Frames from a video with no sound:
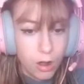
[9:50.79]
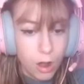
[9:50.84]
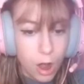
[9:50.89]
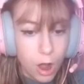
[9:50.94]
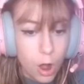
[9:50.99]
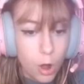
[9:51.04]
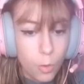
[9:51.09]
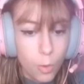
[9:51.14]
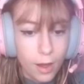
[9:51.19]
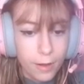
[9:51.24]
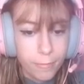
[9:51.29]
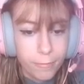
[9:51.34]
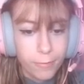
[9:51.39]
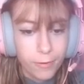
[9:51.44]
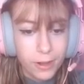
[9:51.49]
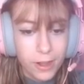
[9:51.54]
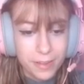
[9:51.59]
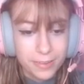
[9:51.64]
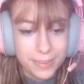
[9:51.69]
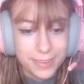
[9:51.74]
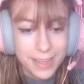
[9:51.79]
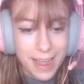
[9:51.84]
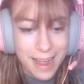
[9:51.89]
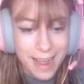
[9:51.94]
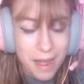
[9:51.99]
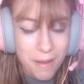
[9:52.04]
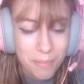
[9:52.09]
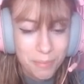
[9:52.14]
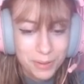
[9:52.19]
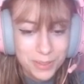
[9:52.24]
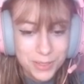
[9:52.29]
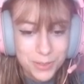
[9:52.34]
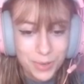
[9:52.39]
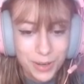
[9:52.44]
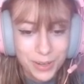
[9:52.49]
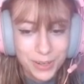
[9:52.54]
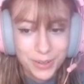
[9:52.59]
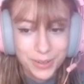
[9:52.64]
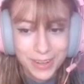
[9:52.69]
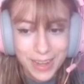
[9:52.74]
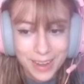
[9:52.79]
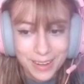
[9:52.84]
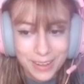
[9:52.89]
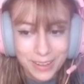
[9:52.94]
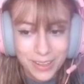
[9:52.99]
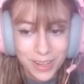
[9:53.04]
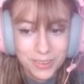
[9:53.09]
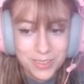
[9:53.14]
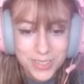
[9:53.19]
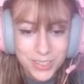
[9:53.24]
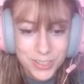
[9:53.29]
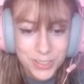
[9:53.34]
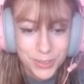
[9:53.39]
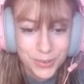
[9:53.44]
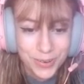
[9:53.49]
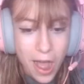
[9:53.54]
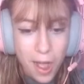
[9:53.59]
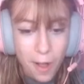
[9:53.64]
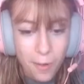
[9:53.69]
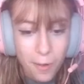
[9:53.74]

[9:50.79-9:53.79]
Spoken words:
Oh, I forgot that happens when you get close to it.